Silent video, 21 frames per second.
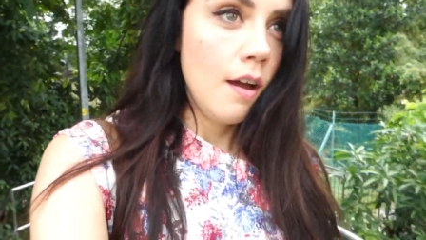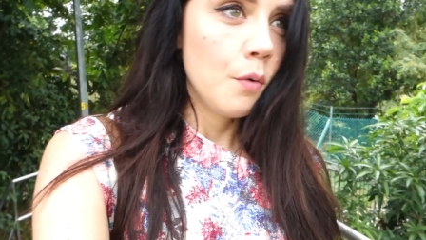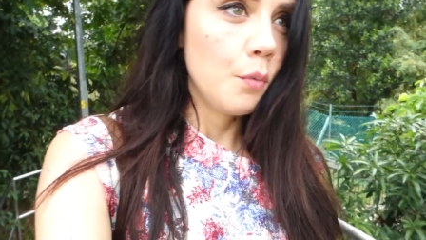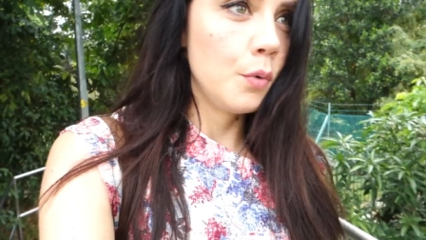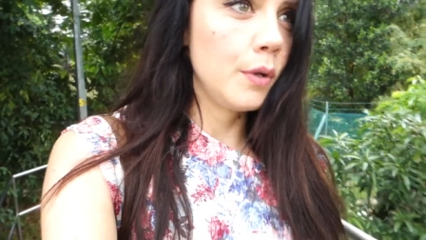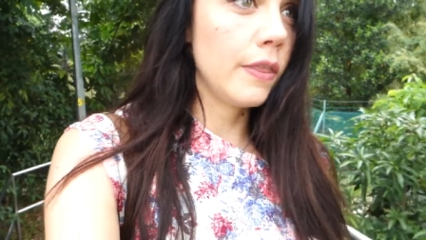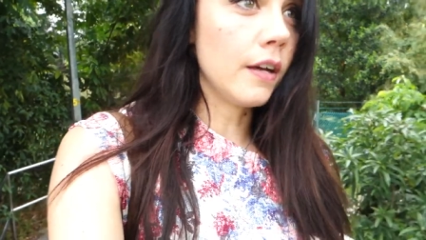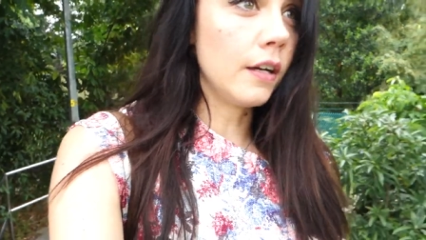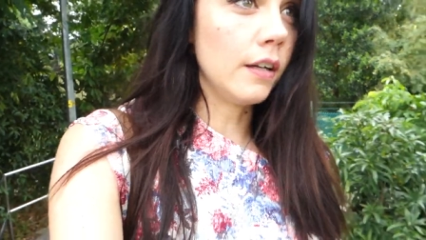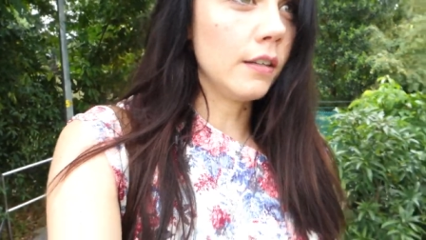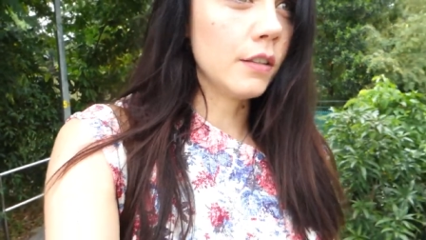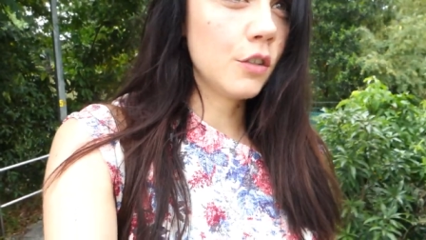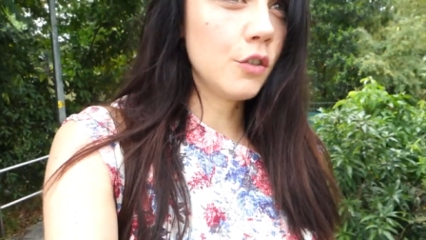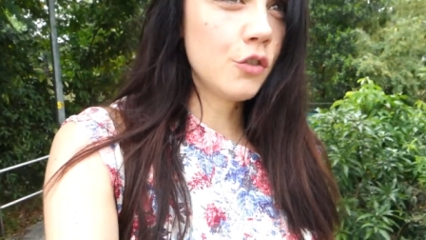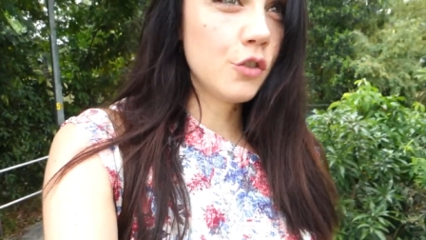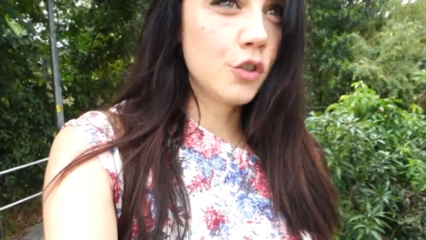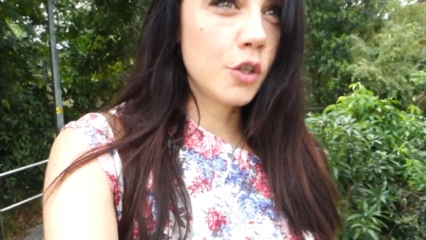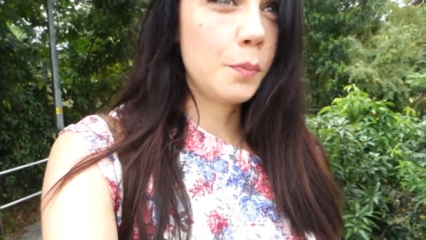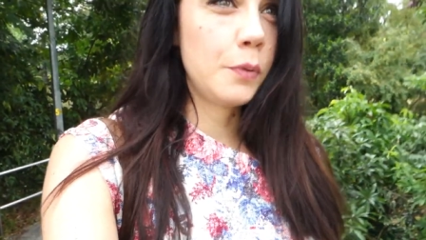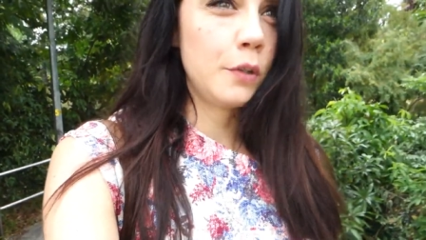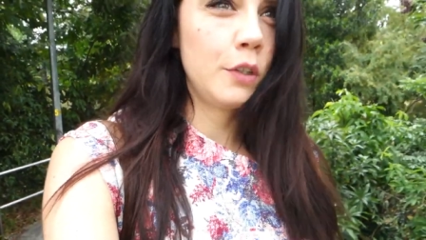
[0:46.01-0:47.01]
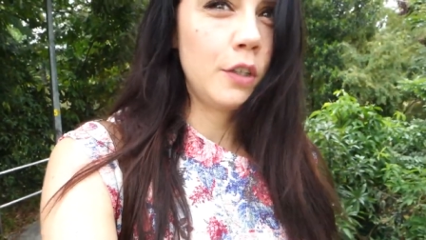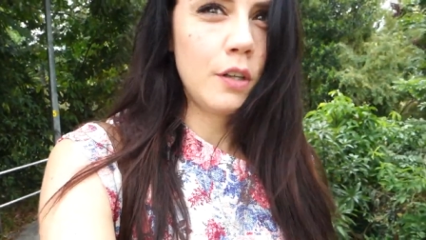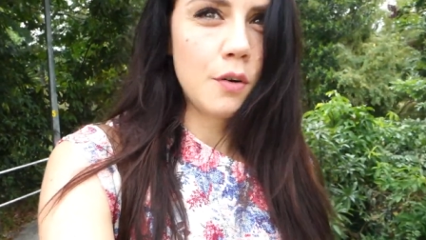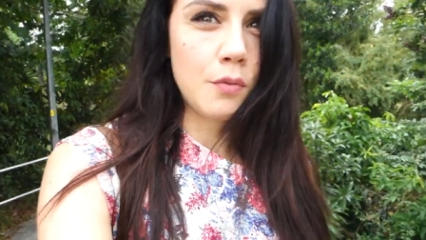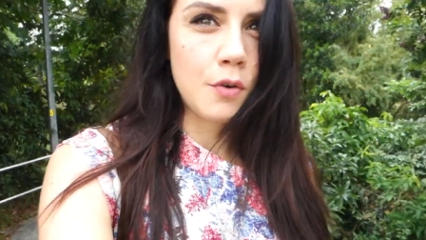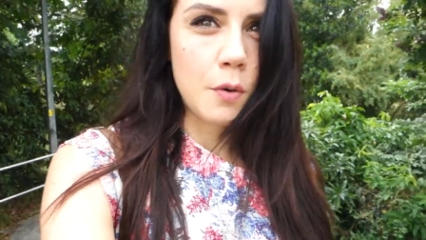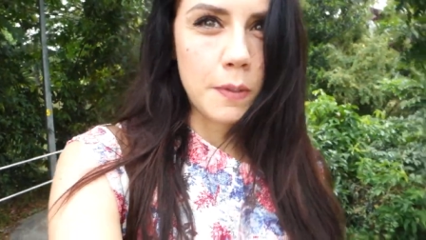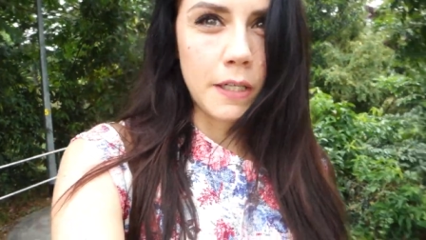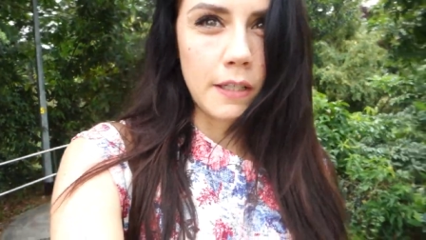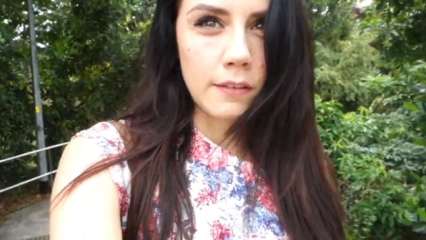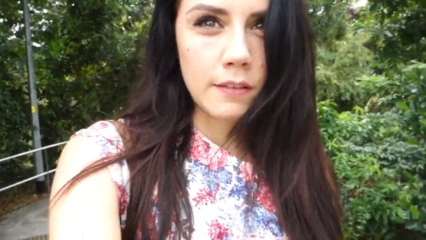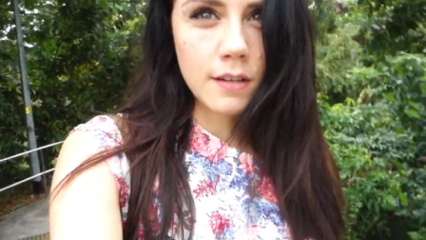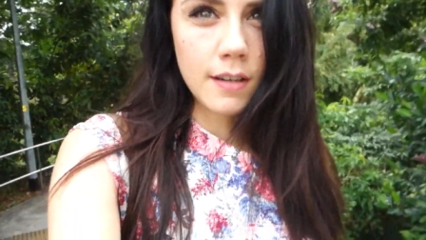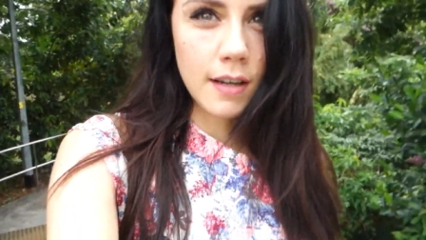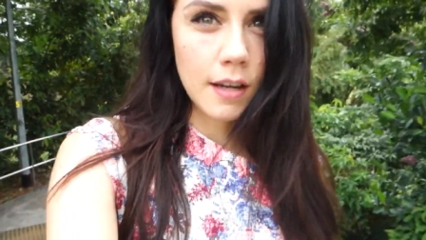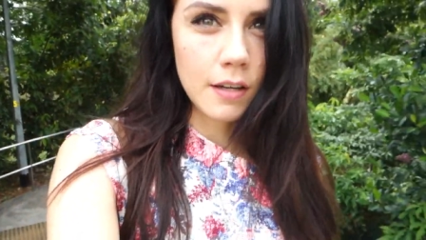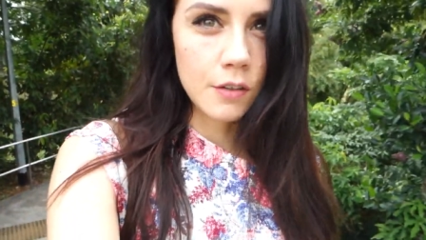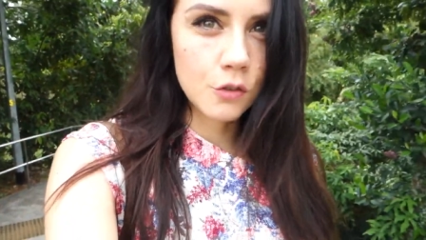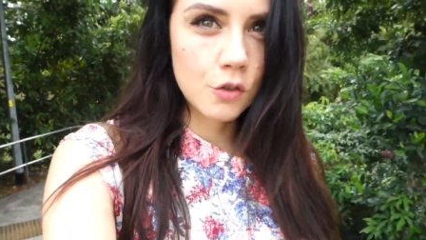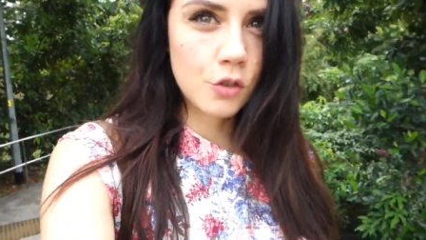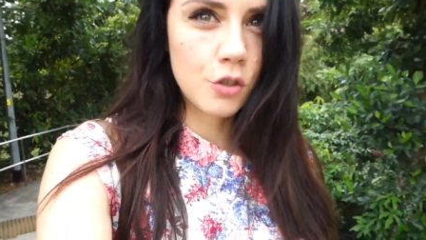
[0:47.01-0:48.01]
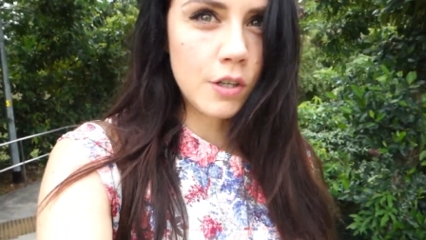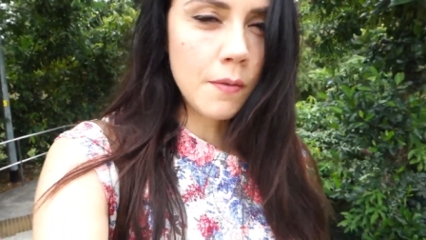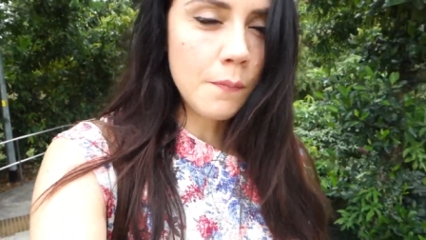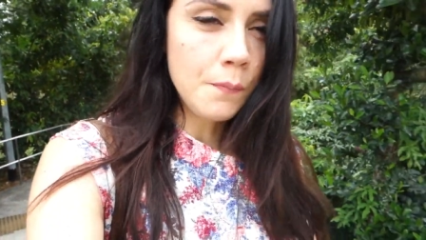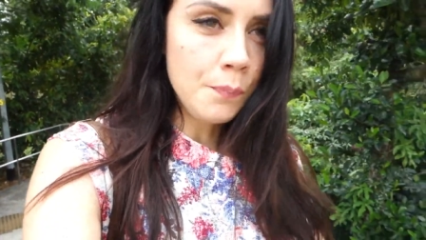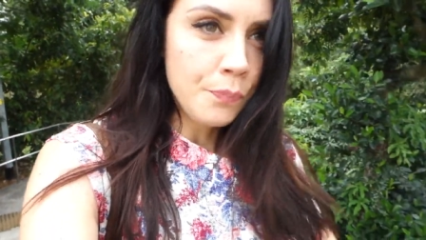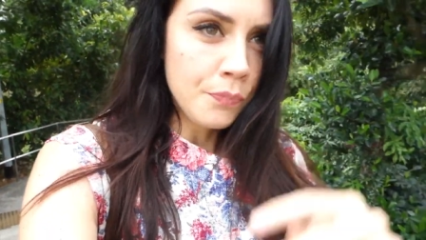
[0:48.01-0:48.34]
with another entrepreneur from another country